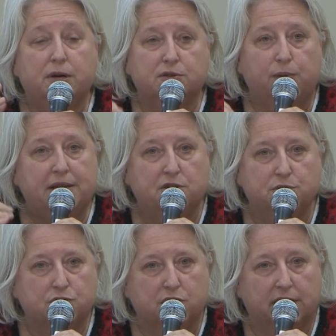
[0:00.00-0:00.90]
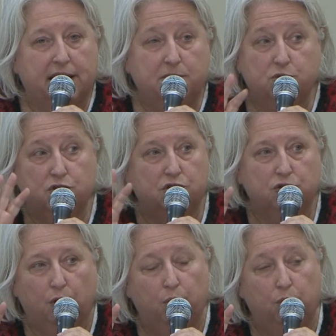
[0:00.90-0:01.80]
But when a user came, you
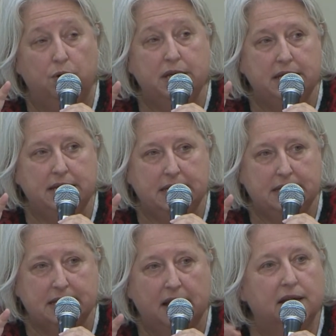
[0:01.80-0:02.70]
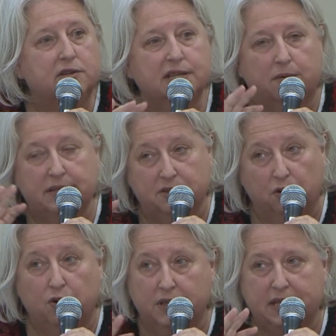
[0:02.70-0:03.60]
don't know who he is. There is
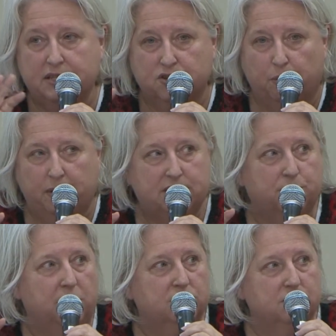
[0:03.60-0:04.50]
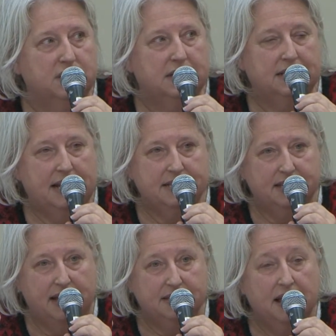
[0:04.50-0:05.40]
no logins, no passwords, nothing
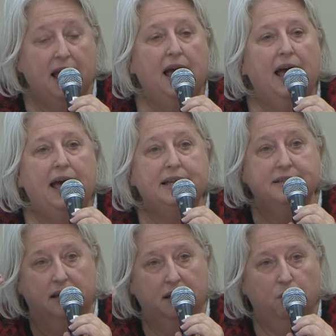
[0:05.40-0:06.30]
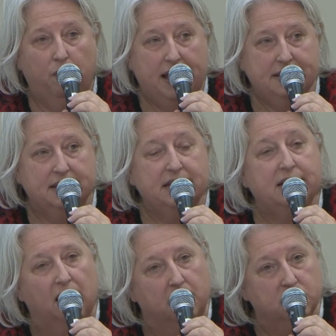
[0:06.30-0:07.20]
like that. And when
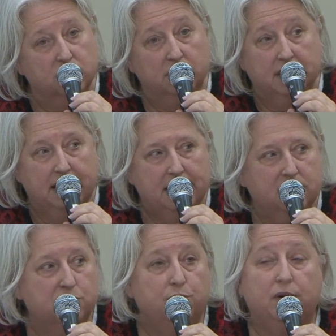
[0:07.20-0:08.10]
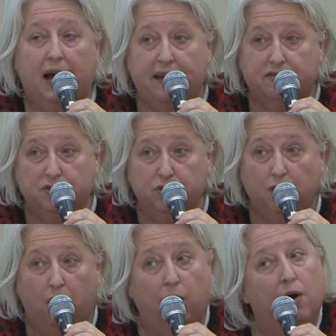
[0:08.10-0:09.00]
he comes again, you have
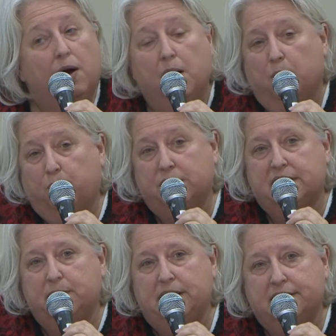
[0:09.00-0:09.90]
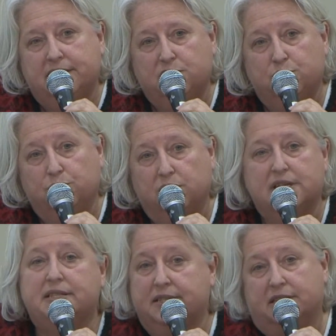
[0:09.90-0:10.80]
no possibility to
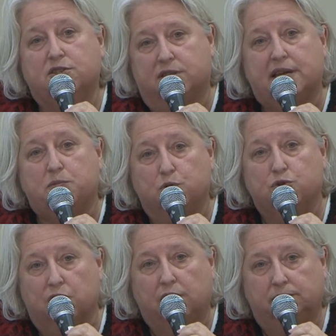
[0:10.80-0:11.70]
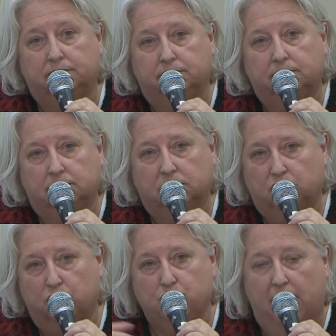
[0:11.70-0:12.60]
know that it is the same user.
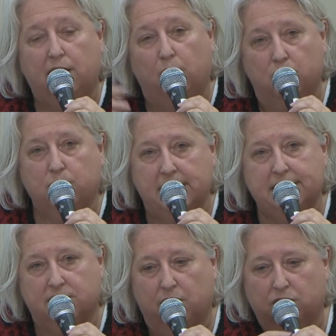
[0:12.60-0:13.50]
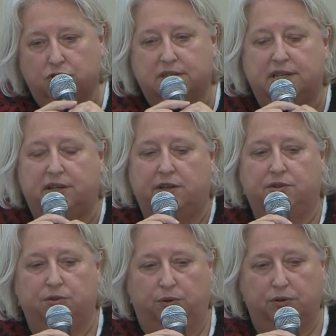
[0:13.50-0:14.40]
So you are always totally
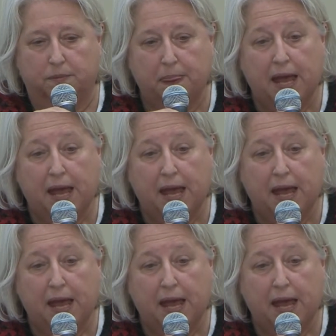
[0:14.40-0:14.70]
unknown.